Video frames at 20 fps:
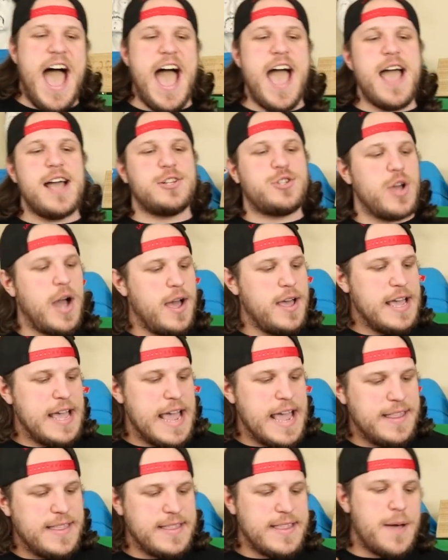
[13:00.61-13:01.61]
I,
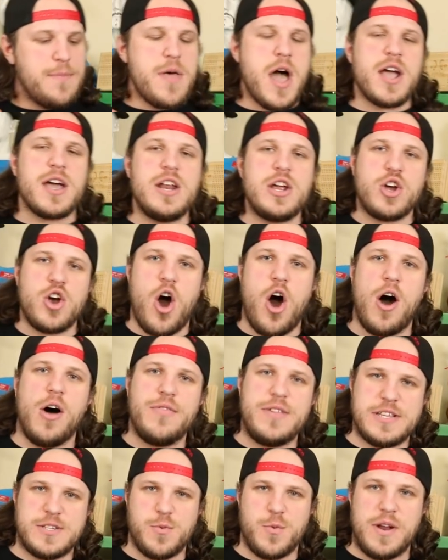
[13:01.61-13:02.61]
it, I'm not going to
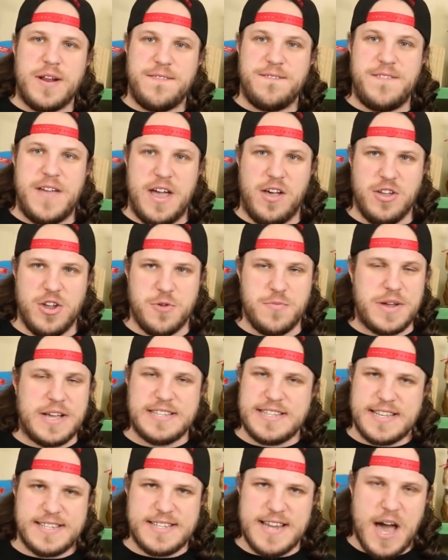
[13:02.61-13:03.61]
call this one a failure
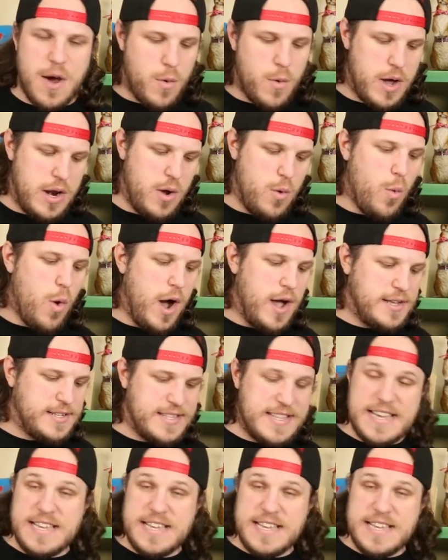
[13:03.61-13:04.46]
because that's what it was.